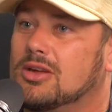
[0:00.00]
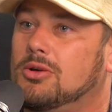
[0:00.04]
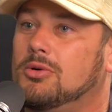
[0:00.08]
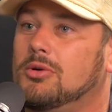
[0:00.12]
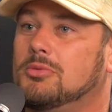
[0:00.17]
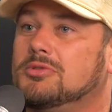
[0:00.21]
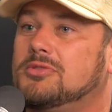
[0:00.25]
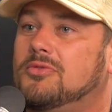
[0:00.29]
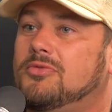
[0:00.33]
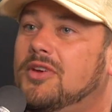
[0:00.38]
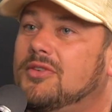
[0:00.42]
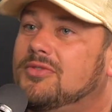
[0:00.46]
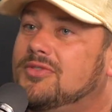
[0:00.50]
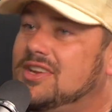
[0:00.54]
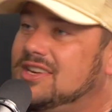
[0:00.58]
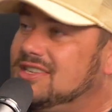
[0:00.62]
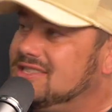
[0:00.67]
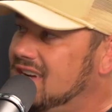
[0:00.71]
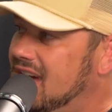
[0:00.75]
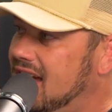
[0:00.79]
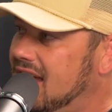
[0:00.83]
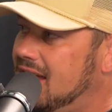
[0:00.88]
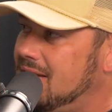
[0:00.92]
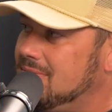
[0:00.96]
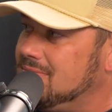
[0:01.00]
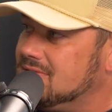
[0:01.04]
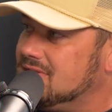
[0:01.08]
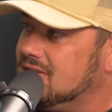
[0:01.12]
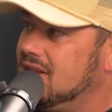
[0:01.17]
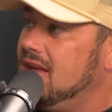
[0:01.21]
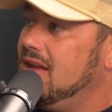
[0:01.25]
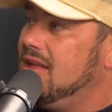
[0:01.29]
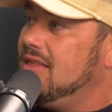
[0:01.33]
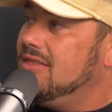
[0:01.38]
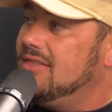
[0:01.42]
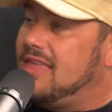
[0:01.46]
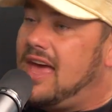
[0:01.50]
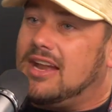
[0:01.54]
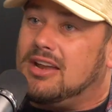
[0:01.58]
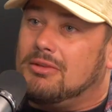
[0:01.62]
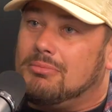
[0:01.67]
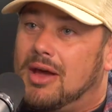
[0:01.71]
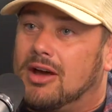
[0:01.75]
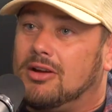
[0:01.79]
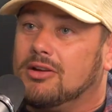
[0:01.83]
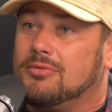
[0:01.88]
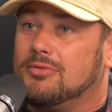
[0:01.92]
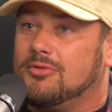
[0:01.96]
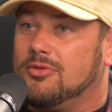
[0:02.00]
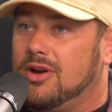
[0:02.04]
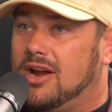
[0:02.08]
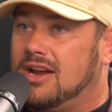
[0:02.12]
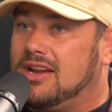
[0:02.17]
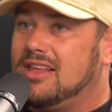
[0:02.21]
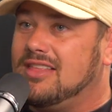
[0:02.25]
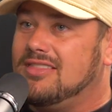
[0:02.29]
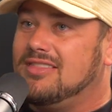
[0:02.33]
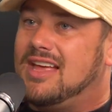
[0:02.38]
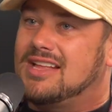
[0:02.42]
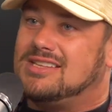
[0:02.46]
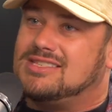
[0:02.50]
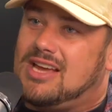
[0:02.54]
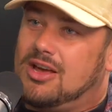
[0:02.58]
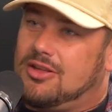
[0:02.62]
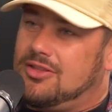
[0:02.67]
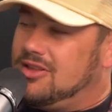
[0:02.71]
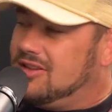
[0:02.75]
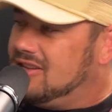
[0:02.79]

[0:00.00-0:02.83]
It's almost 50 times that amount of credit, and that's